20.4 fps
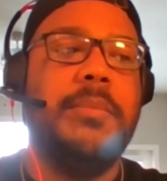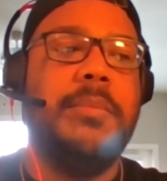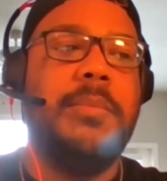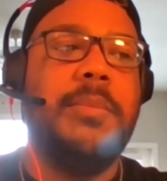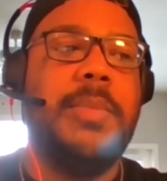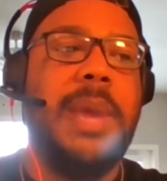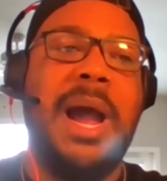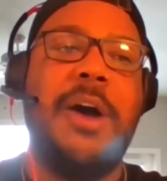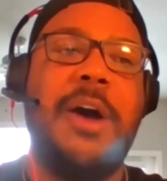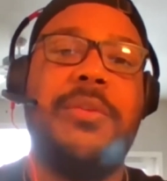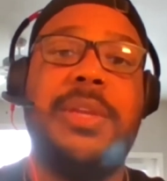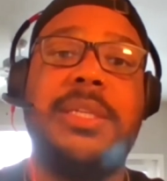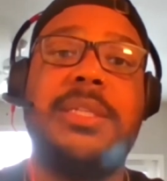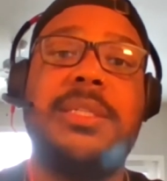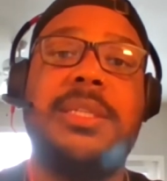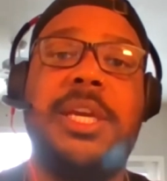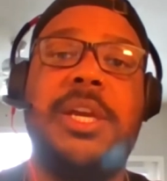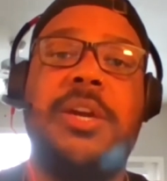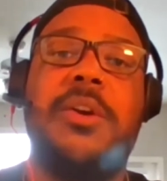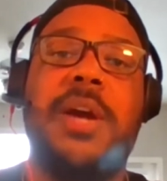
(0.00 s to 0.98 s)
how this
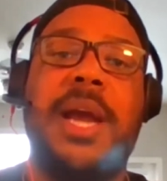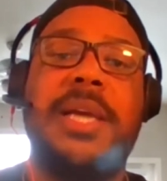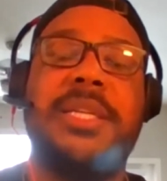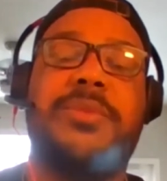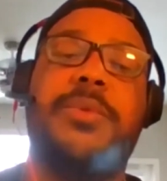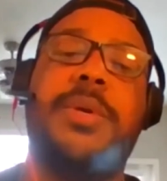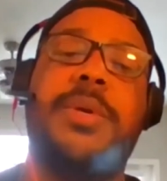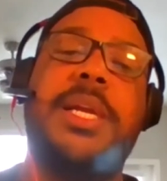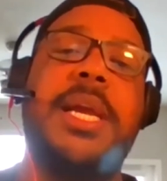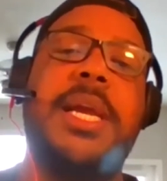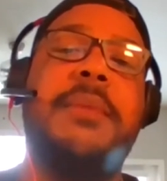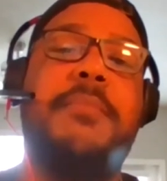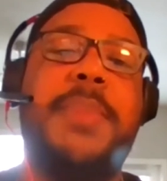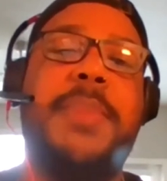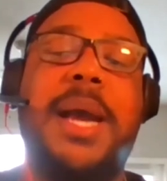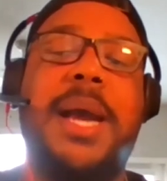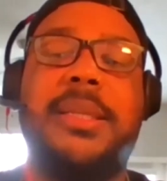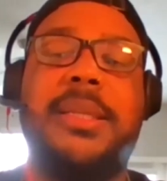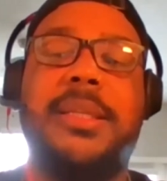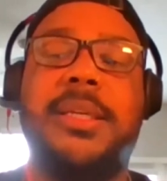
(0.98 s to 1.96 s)
year has really
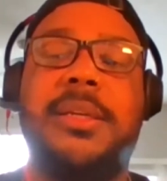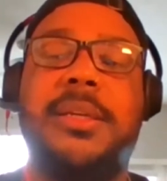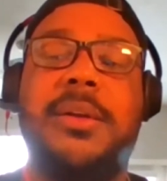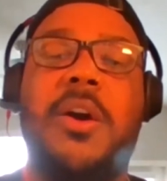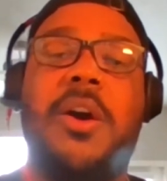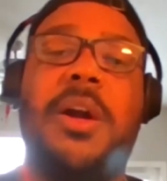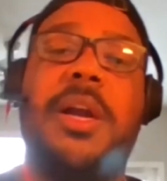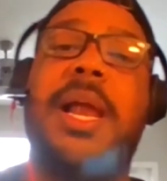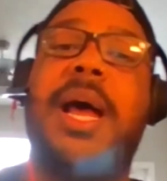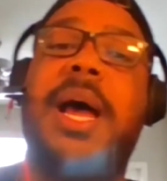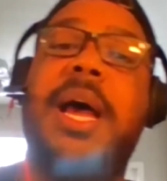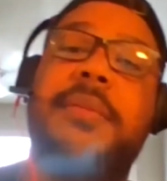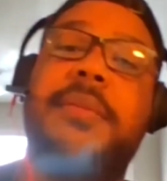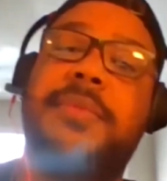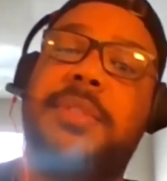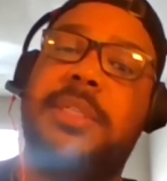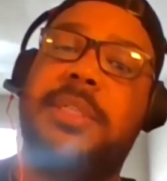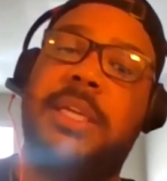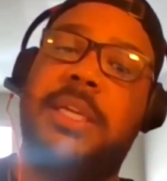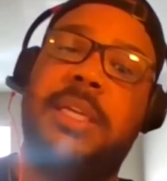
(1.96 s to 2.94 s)
impacted our
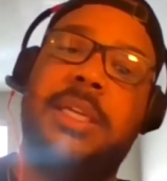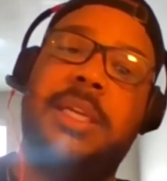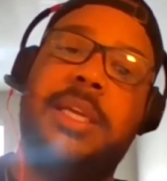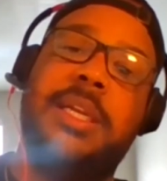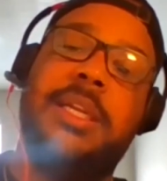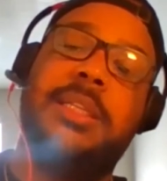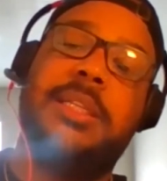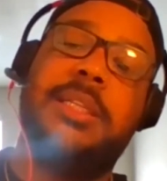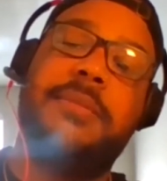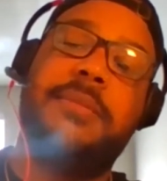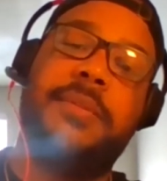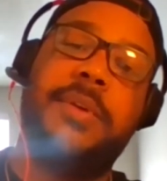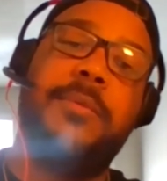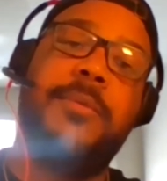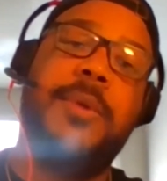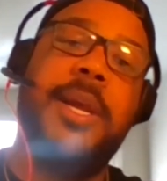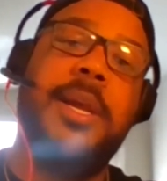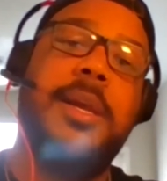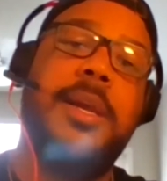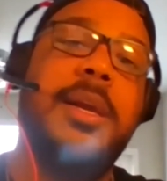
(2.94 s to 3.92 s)
lives in a different
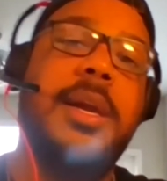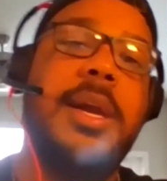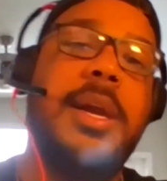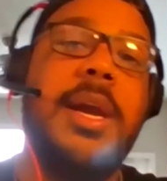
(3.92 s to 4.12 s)
way.